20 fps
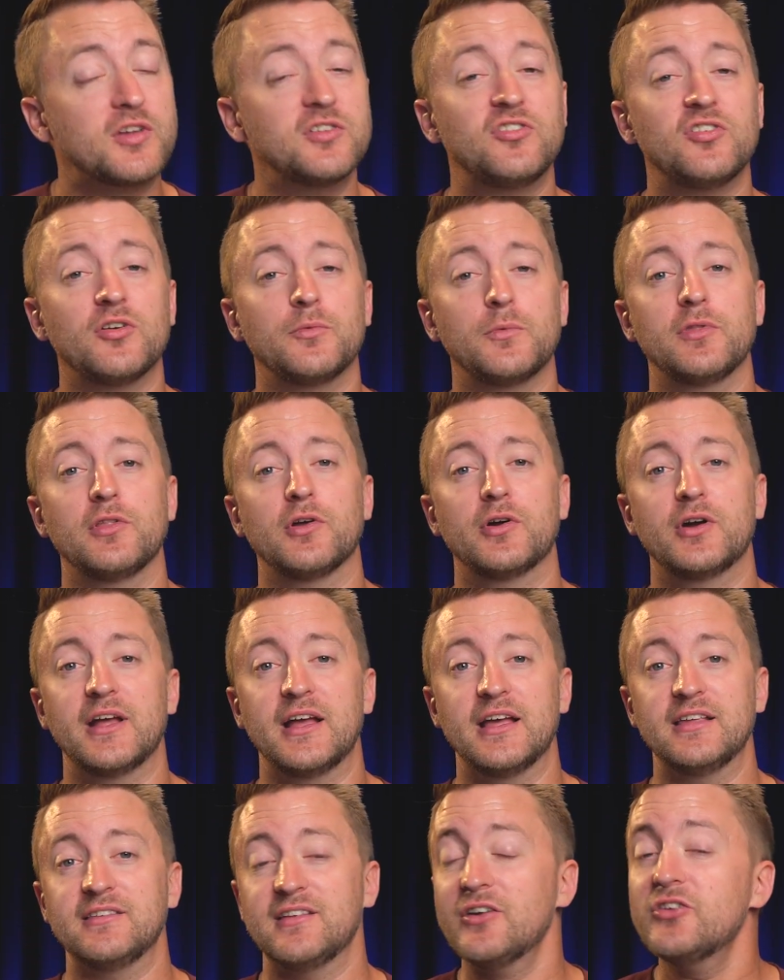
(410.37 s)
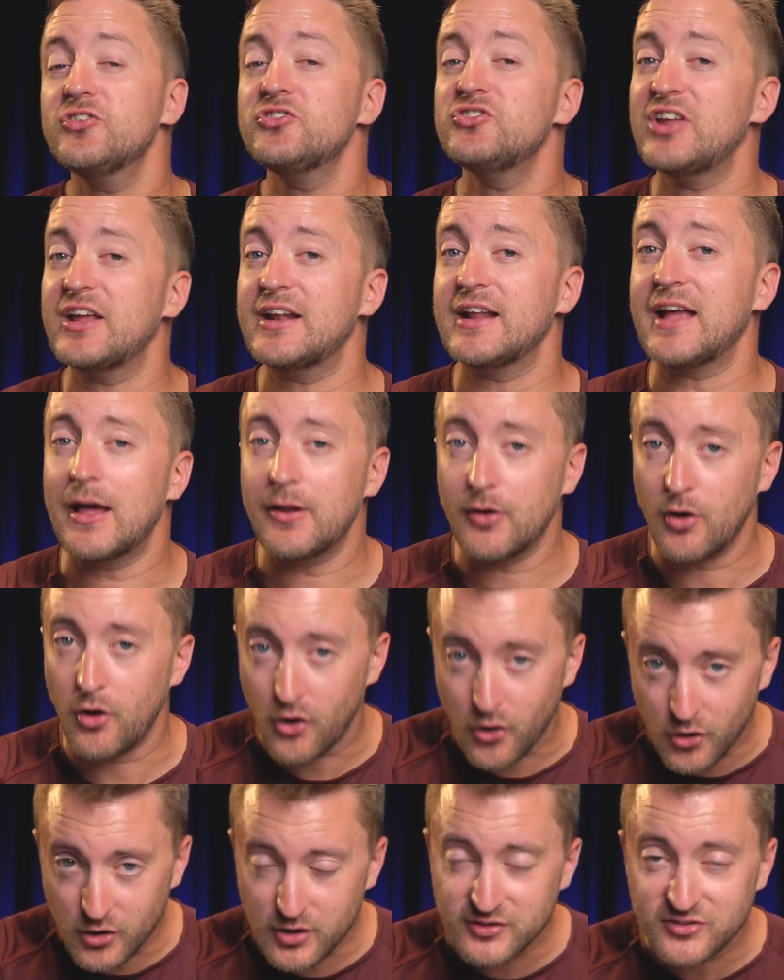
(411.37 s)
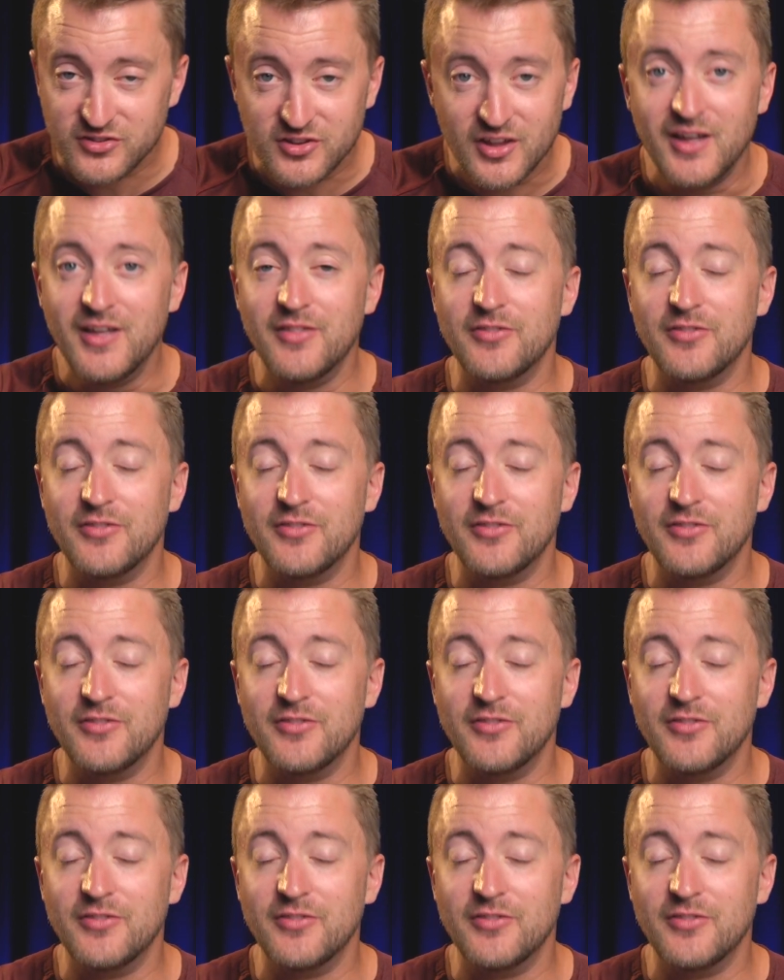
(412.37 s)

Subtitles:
concerned with learning is understanding how to harness